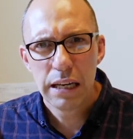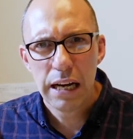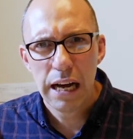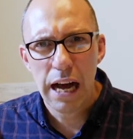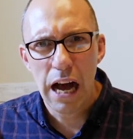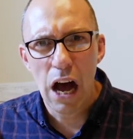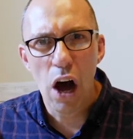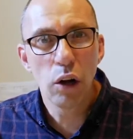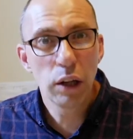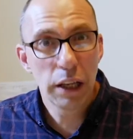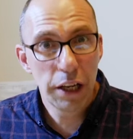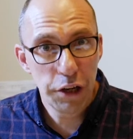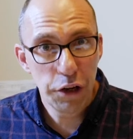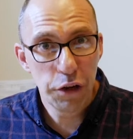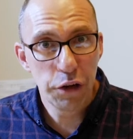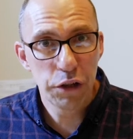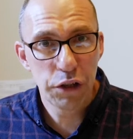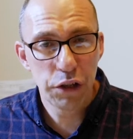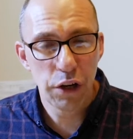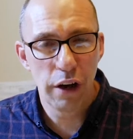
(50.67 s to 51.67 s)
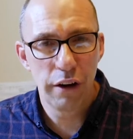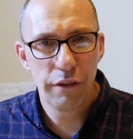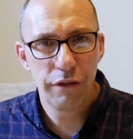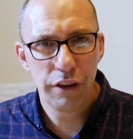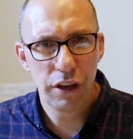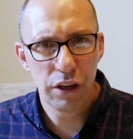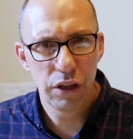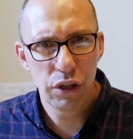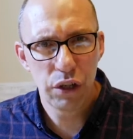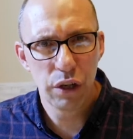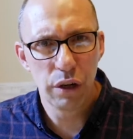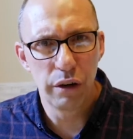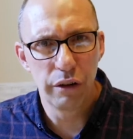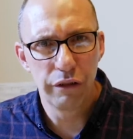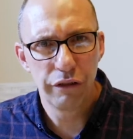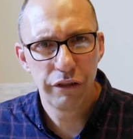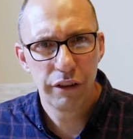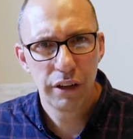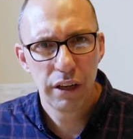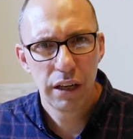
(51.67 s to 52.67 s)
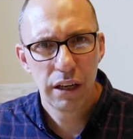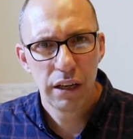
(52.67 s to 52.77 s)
Uh, I'll let you decide for yourself.